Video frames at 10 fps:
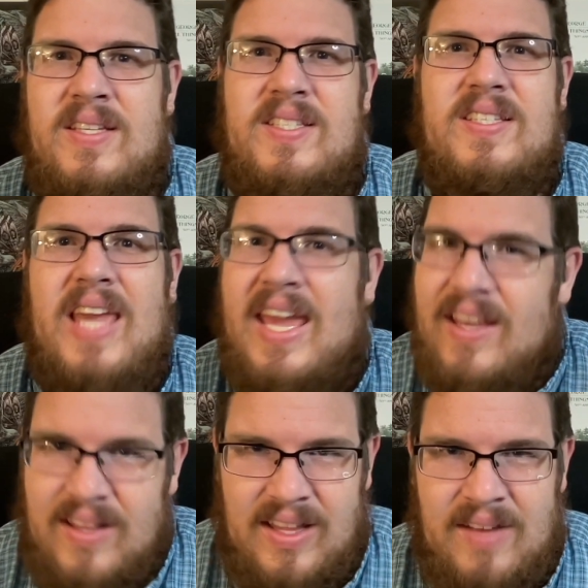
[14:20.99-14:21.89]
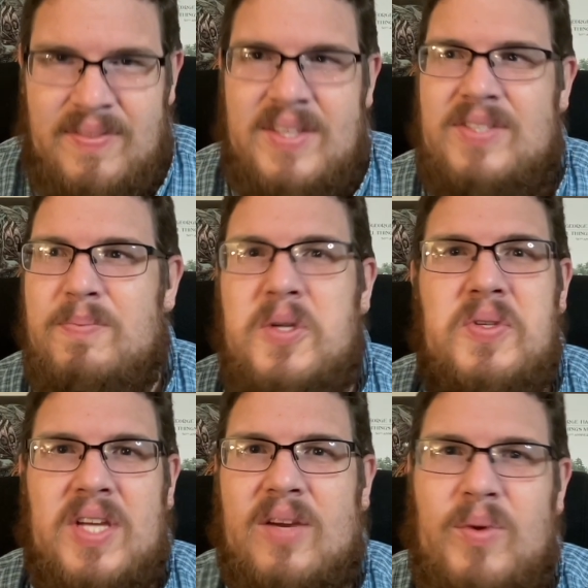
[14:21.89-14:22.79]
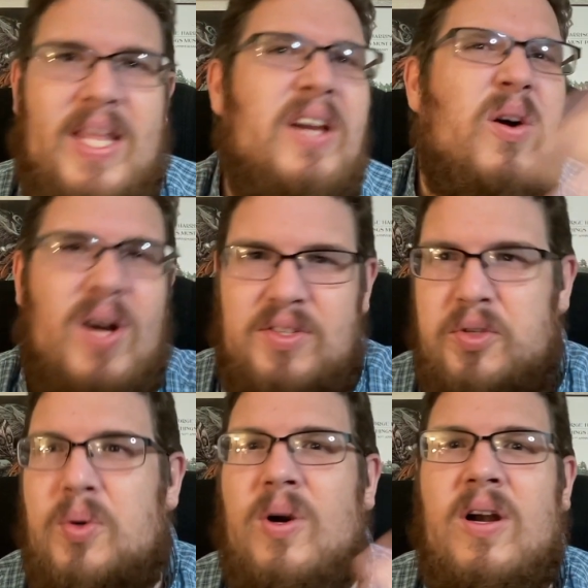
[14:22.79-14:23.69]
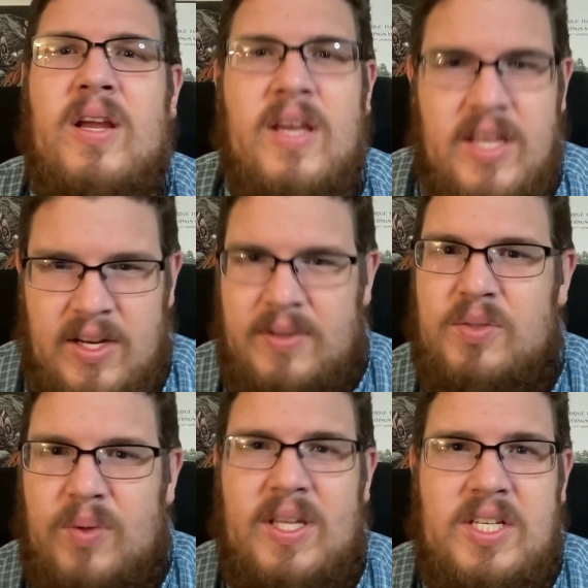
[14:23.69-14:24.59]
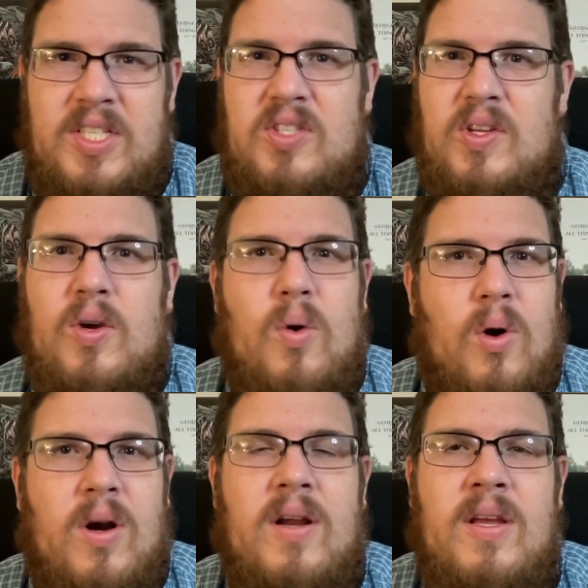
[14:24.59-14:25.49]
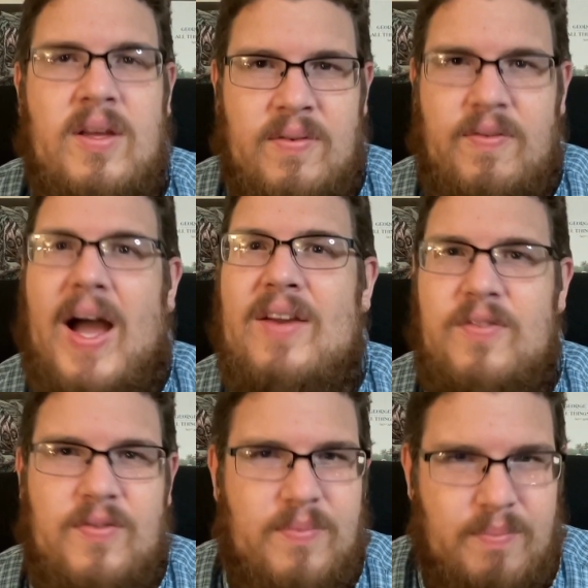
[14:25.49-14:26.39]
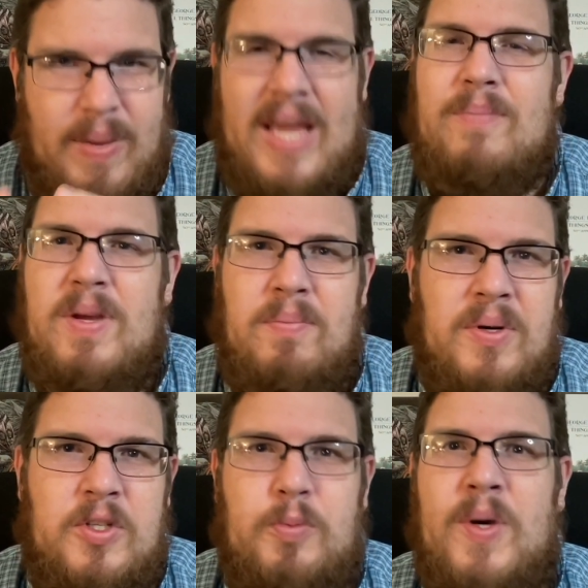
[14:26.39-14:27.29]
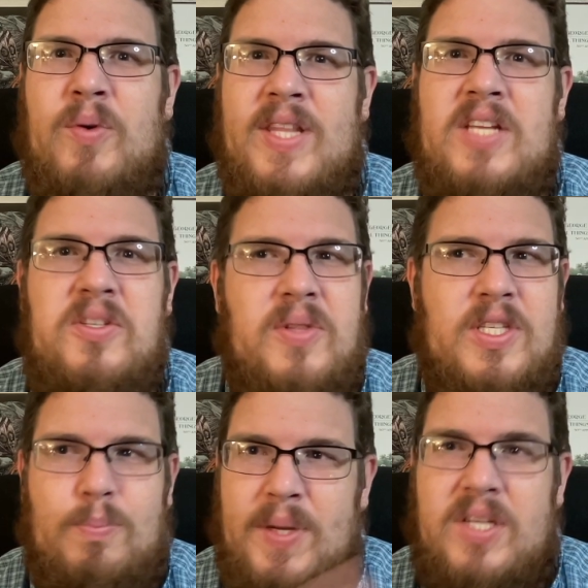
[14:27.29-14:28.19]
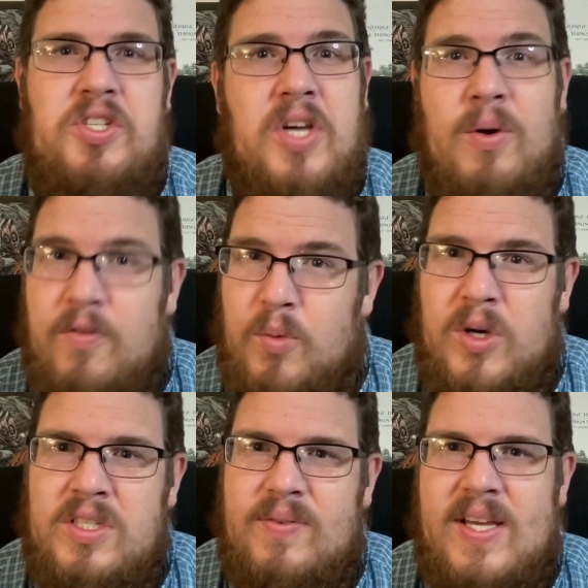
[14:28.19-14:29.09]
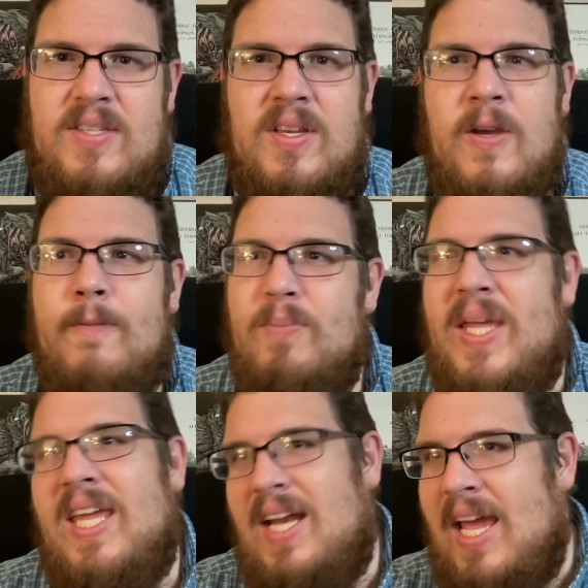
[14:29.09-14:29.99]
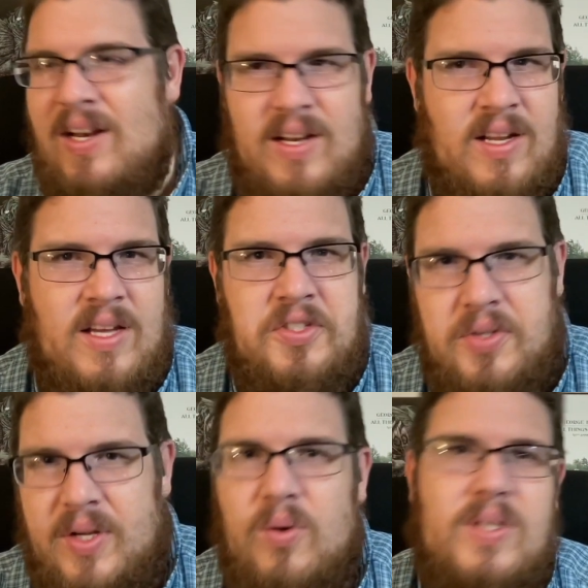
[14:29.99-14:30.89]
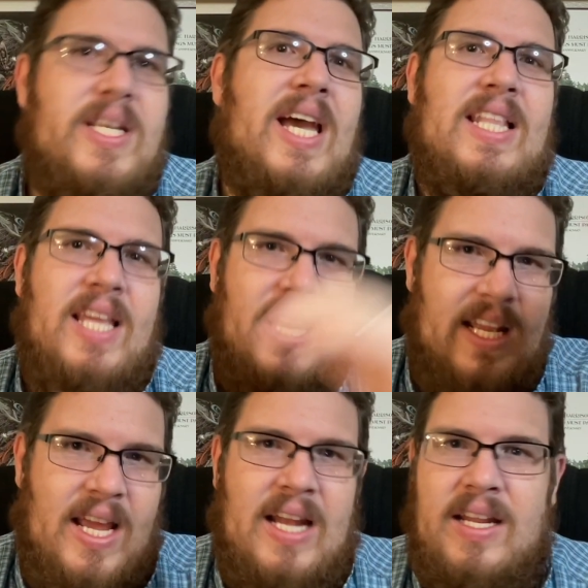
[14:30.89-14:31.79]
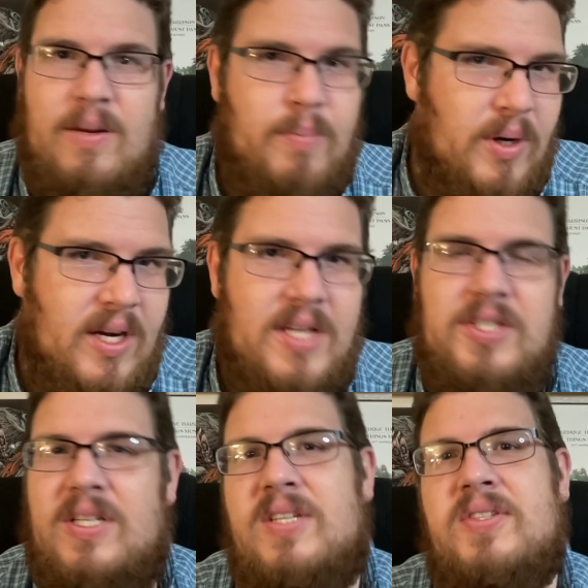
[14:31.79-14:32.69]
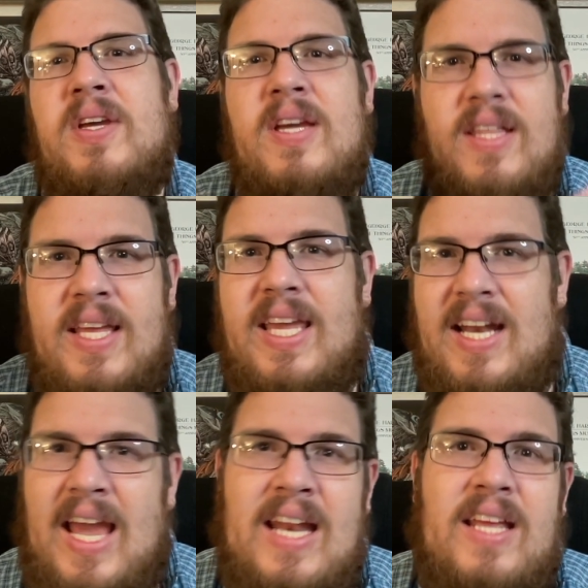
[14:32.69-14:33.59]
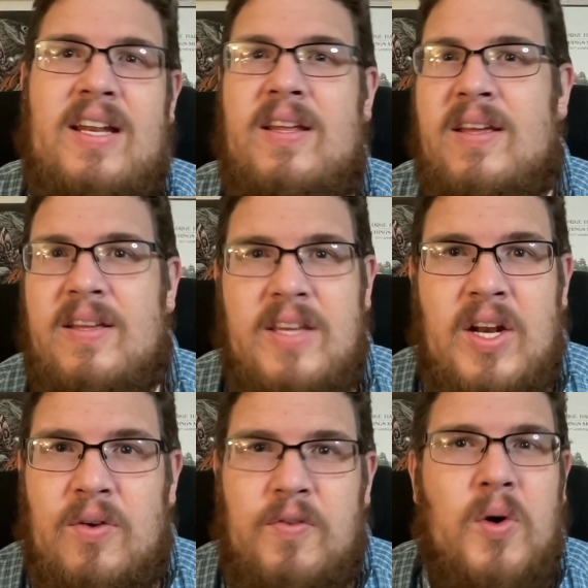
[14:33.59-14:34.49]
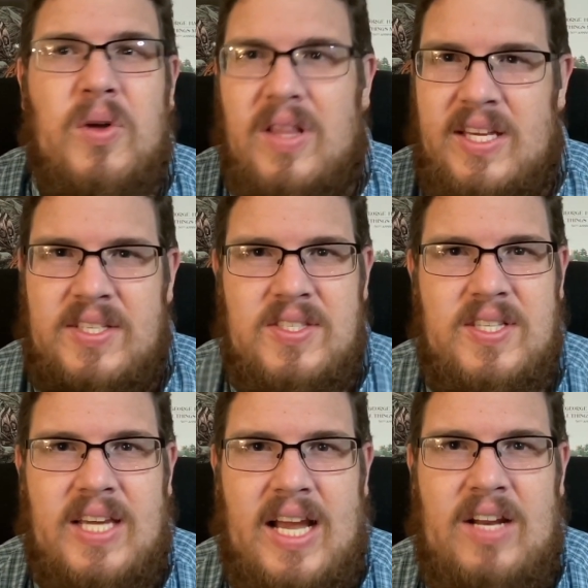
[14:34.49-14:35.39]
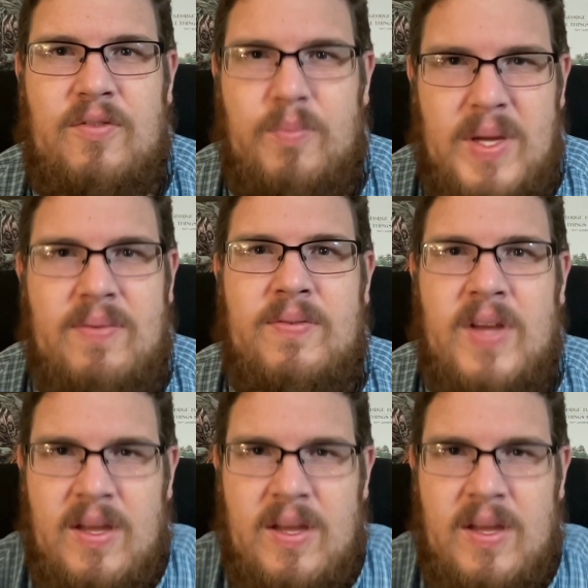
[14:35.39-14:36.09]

scale of this music. When they go on tour, it's really just the core 5 band members. But when they do this big show of Morsefest, they can add in a string quartet. They can add in a percussionist. They can add in, vocalists to kind of beef